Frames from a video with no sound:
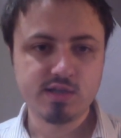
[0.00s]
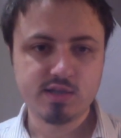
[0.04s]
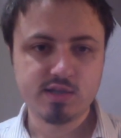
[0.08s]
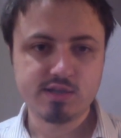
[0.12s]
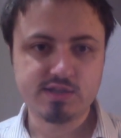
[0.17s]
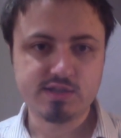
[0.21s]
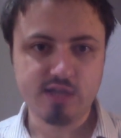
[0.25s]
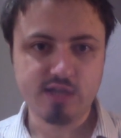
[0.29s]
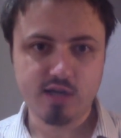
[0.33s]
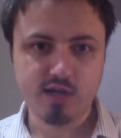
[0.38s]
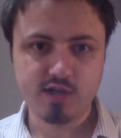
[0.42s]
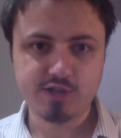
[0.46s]

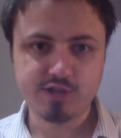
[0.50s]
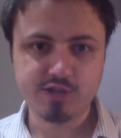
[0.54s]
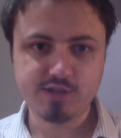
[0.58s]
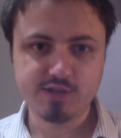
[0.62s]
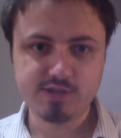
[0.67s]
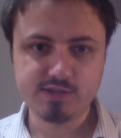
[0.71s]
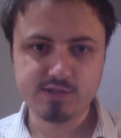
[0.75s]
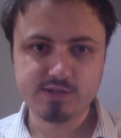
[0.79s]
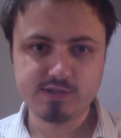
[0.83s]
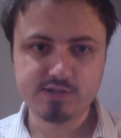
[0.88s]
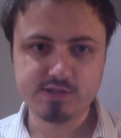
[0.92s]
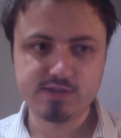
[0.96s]

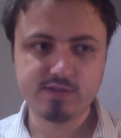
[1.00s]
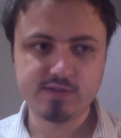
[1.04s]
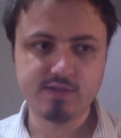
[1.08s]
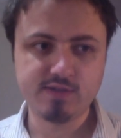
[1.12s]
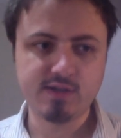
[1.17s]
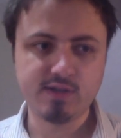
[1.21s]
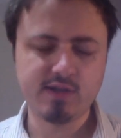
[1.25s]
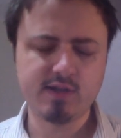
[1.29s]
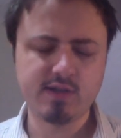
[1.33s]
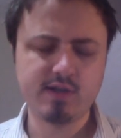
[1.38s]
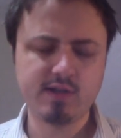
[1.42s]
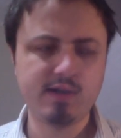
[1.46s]
sergeant's
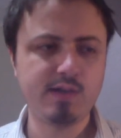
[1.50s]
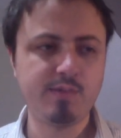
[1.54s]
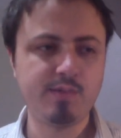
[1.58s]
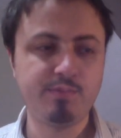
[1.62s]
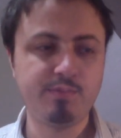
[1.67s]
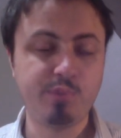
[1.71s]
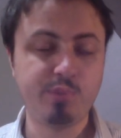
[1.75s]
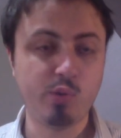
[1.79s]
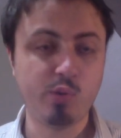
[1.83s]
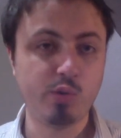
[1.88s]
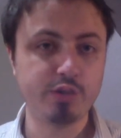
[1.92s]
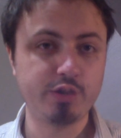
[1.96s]

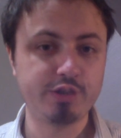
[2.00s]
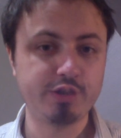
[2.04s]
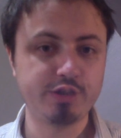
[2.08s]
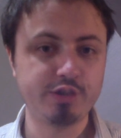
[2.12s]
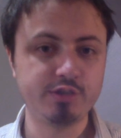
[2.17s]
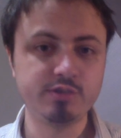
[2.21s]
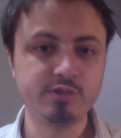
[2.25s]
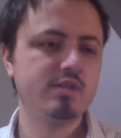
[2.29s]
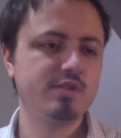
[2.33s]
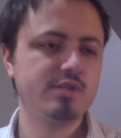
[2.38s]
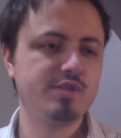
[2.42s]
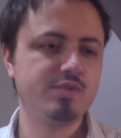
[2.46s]

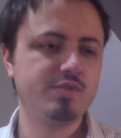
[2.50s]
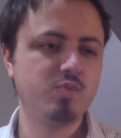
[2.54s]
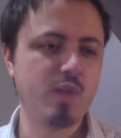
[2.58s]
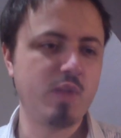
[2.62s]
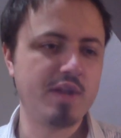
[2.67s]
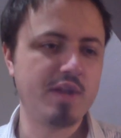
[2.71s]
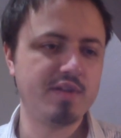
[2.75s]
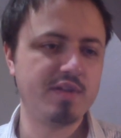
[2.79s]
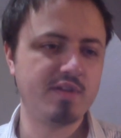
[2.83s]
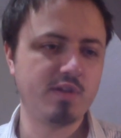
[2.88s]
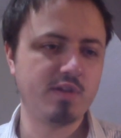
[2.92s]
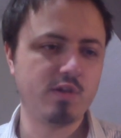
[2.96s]
portion
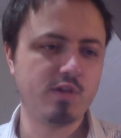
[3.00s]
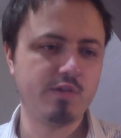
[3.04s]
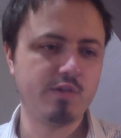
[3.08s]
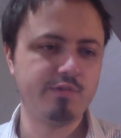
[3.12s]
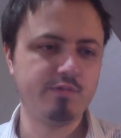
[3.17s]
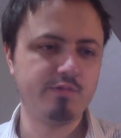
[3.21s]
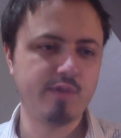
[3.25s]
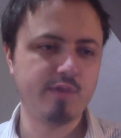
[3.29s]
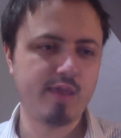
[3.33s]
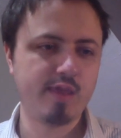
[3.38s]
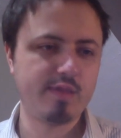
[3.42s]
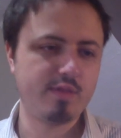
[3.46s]
went off
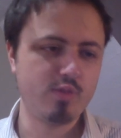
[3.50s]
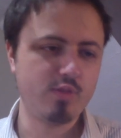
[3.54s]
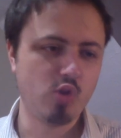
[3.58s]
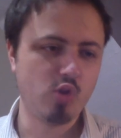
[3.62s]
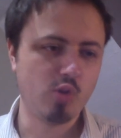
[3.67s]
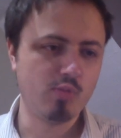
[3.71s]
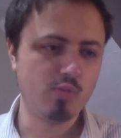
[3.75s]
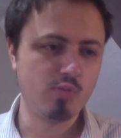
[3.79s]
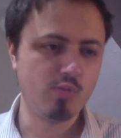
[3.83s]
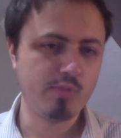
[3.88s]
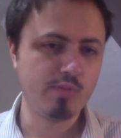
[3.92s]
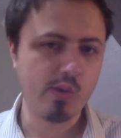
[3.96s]
with
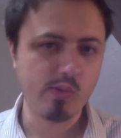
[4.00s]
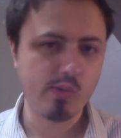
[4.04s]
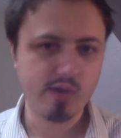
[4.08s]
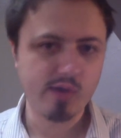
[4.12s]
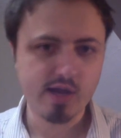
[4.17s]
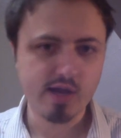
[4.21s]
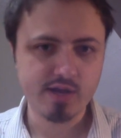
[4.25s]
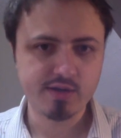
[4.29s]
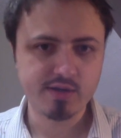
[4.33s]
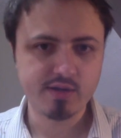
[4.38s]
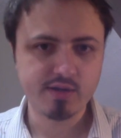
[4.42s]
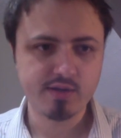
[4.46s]
normal bolt
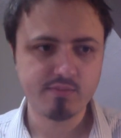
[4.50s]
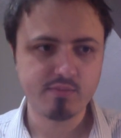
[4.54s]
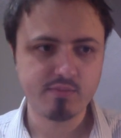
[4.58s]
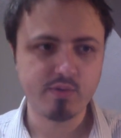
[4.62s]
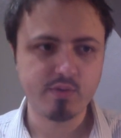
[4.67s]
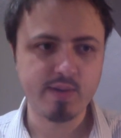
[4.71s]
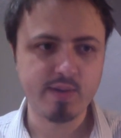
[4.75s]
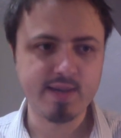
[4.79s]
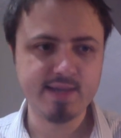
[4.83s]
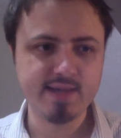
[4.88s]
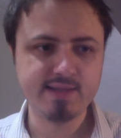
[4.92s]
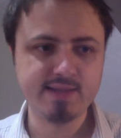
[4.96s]
gun
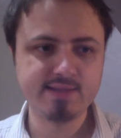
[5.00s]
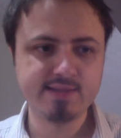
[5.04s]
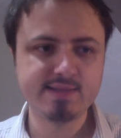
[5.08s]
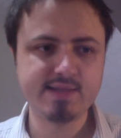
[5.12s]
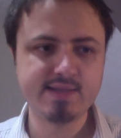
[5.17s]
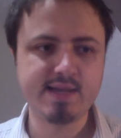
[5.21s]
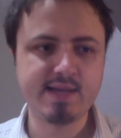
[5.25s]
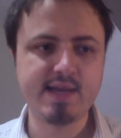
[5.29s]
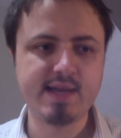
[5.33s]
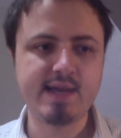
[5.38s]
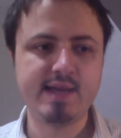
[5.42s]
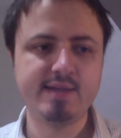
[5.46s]

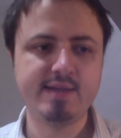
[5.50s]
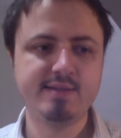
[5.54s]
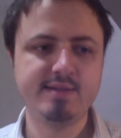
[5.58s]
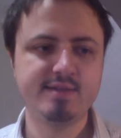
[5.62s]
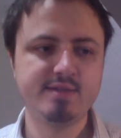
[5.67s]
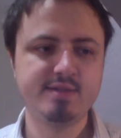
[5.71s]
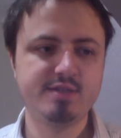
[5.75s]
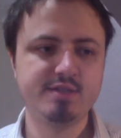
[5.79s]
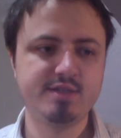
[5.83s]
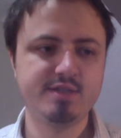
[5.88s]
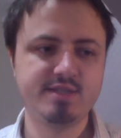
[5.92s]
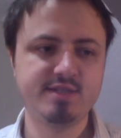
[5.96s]
marines and
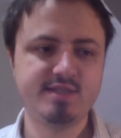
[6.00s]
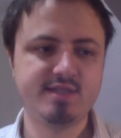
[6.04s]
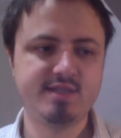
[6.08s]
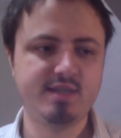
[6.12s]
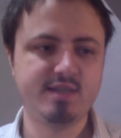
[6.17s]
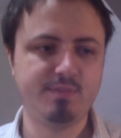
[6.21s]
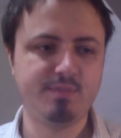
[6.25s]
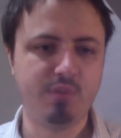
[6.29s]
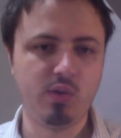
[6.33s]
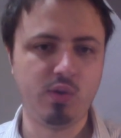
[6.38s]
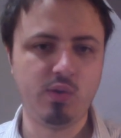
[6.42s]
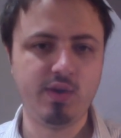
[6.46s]
just
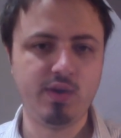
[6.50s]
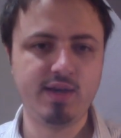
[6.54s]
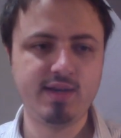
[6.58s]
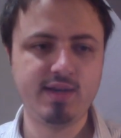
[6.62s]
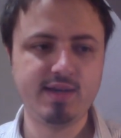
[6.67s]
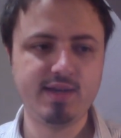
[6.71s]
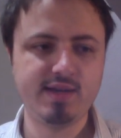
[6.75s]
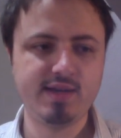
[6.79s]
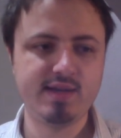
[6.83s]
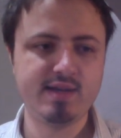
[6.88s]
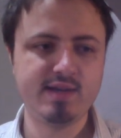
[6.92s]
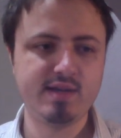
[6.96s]
deployed
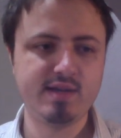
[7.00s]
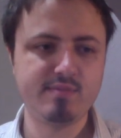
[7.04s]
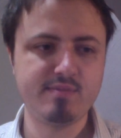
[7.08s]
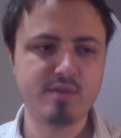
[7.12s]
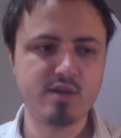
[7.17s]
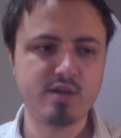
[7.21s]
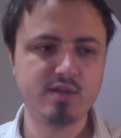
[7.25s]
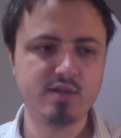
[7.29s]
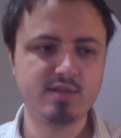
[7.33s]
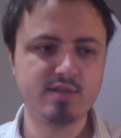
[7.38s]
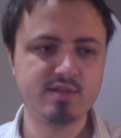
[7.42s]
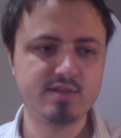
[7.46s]
in and
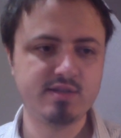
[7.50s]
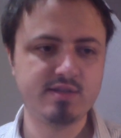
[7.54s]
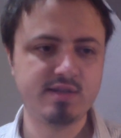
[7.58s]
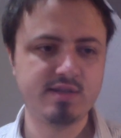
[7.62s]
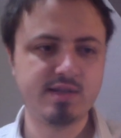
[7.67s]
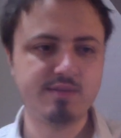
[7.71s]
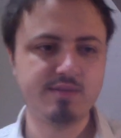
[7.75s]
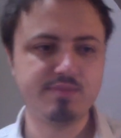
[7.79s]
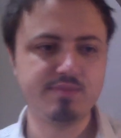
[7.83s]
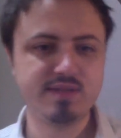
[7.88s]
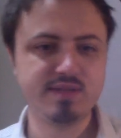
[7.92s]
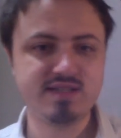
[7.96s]
amongst
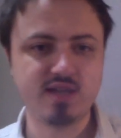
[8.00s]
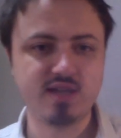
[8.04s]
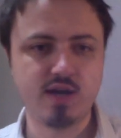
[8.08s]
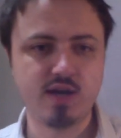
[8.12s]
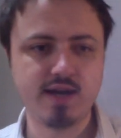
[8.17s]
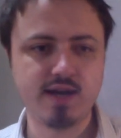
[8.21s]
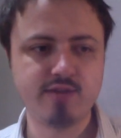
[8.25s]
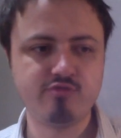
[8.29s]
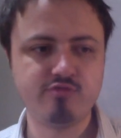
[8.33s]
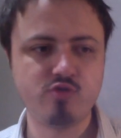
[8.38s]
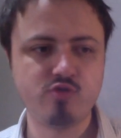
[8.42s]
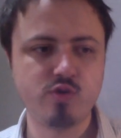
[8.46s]
and
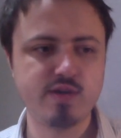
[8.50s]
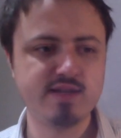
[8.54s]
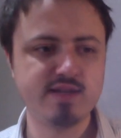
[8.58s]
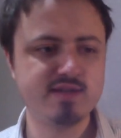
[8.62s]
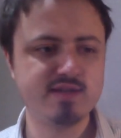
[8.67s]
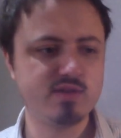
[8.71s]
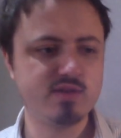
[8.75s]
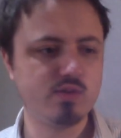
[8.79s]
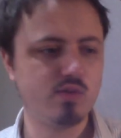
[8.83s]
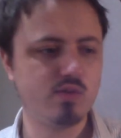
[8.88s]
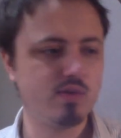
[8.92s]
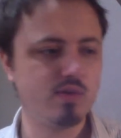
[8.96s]
beside
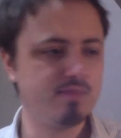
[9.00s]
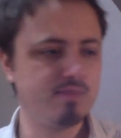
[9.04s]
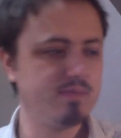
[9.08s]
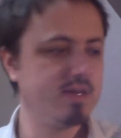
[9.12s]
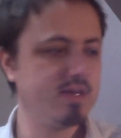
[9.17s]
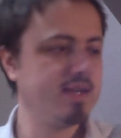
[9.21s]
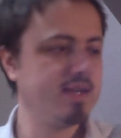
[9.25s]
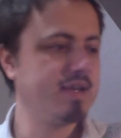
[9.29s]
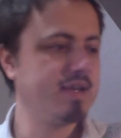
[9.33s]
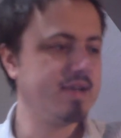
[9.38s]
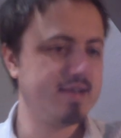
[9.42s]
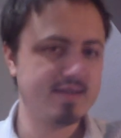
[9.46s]
ruins, or
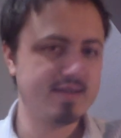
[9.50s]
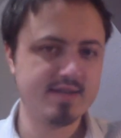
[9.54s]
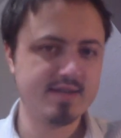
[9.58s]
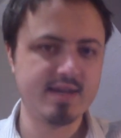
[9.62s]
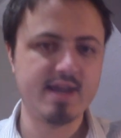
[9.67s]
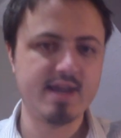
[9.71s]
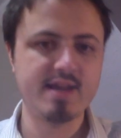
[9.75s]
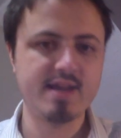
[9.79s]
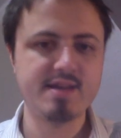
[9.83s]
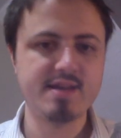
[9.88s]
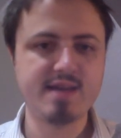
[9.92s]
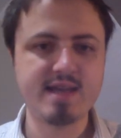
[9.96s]

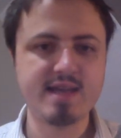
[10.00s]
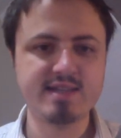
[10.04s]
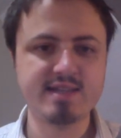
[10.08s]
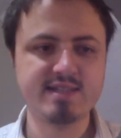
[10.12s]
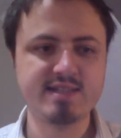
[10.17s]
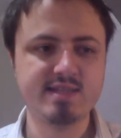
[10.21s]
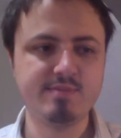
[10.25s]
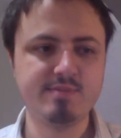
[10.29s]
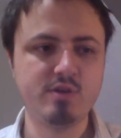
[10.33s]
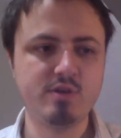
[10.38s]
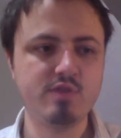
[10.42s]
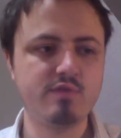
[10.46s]
next
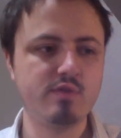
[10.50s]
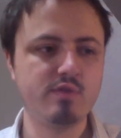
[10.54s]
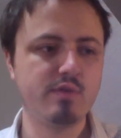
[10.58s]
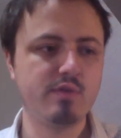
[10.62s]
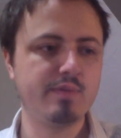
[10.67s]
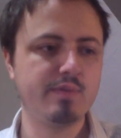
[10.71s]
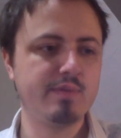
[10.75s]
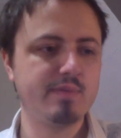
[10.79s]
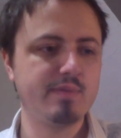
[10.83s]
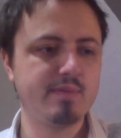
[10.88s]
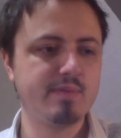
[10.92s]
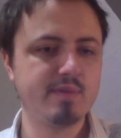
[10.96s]
to them over
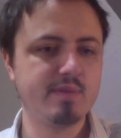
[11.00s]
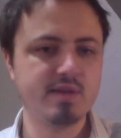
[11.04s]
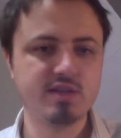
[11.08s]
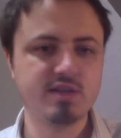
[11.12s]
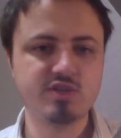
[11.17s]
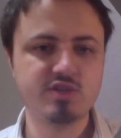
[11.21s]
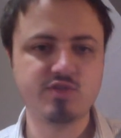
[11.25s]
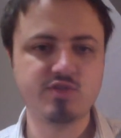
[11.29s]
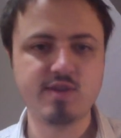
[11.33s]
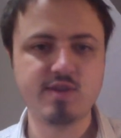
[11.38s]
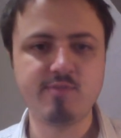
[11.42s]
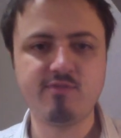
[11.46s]
on the
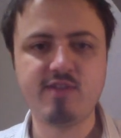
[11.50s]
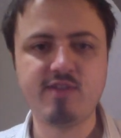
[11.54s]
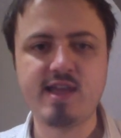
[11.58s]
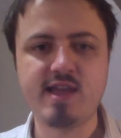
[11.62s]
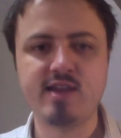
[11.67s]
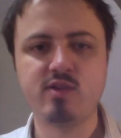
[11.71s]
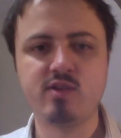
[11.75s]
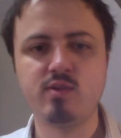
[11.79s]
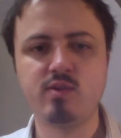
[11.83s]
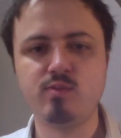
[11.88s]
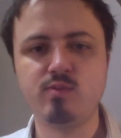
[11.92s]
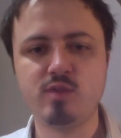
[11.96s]
extreme
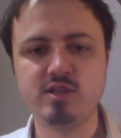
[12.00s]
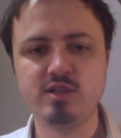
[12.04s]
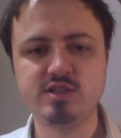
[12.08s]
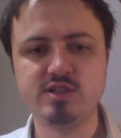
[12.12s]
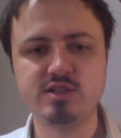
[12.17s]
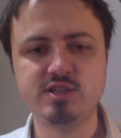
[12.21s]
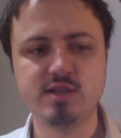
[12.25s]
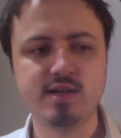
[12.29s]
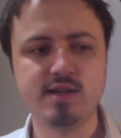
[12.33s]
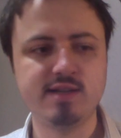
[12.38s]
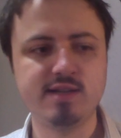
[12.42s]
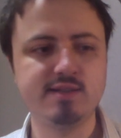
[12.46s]
flank on one
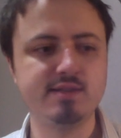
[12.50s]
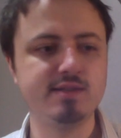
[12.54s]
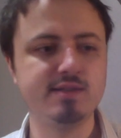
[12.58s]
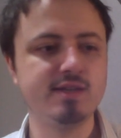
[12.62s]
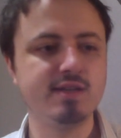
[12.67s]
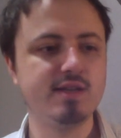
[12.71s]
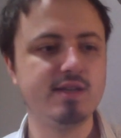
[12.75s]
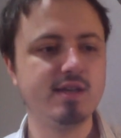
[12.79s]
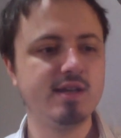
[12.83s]
side, and